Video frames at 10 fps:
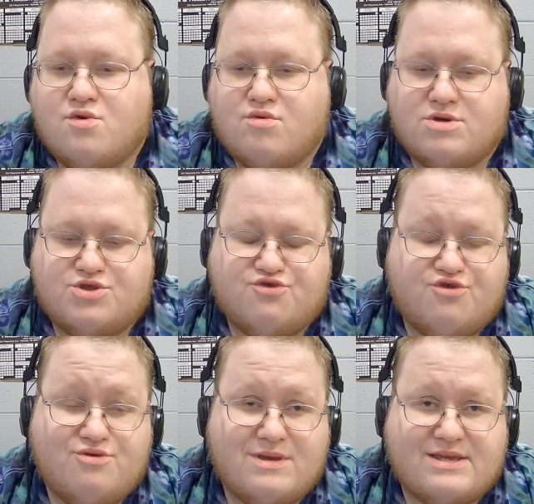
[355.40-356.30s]
was
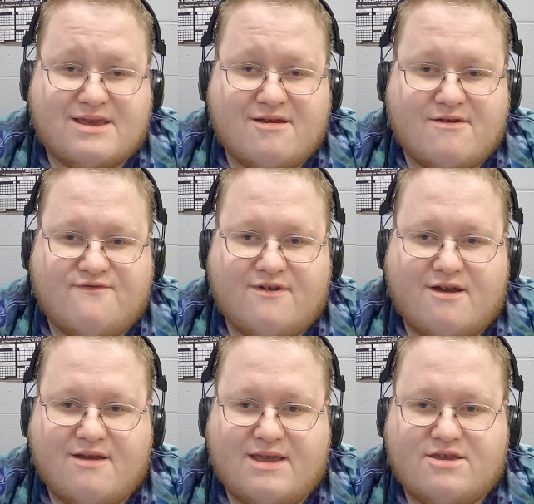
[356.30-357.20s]
truly
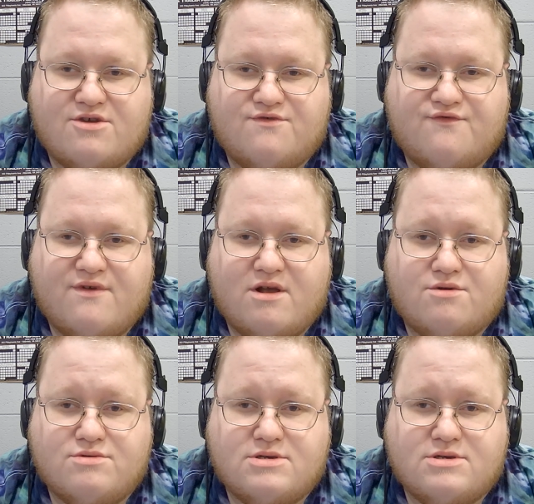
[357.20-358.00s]
terrifying and you felt